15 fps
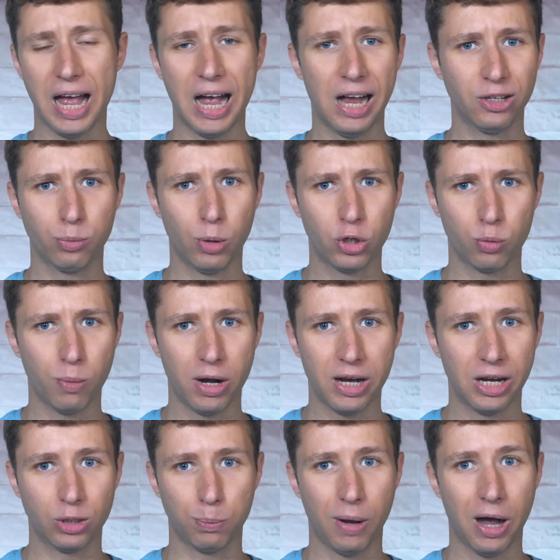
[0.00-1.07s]
as much
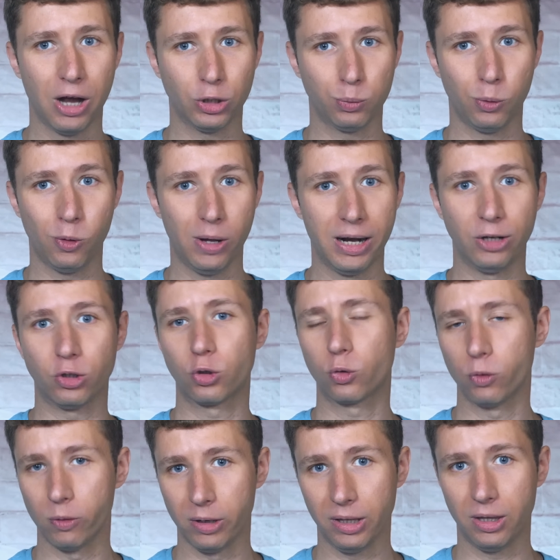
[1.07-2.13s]
money as possible and it's
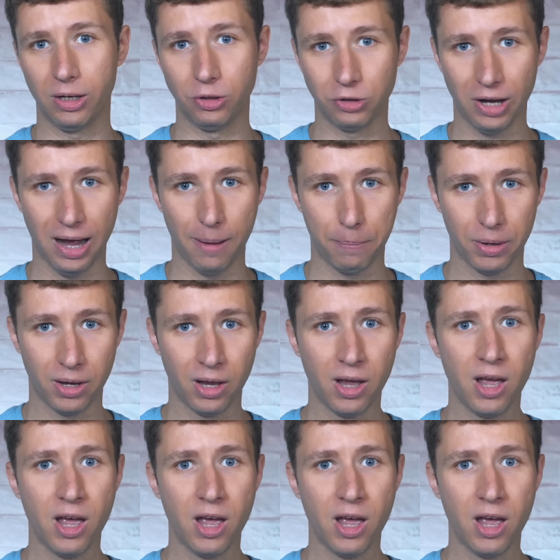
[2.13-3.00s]
screwing things up.